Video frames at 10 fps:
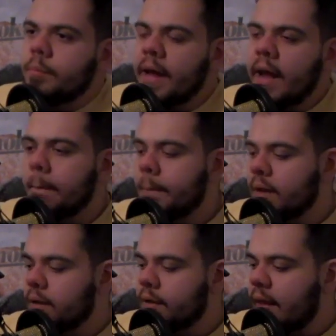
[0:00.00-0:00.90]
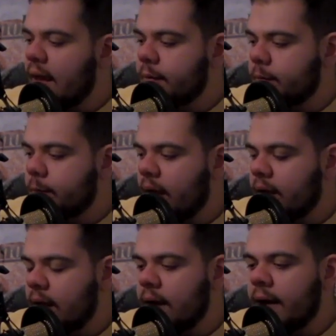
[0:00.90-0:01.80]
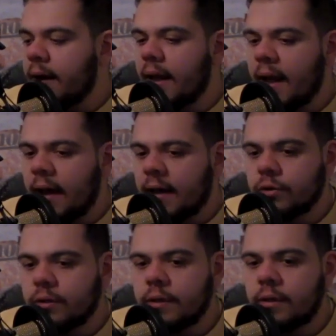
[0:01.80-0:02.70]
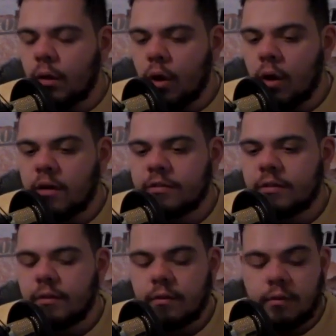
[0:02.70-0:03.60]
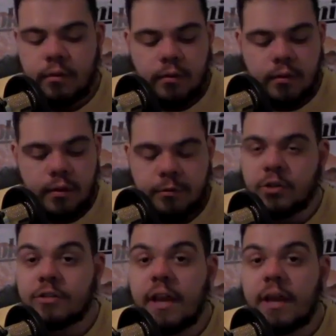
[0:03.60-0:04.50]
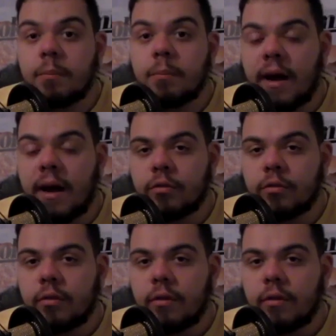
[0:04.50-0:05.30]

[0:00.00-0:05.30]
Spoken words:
I am building the habits back, and I actually lost as much as 10 pounds.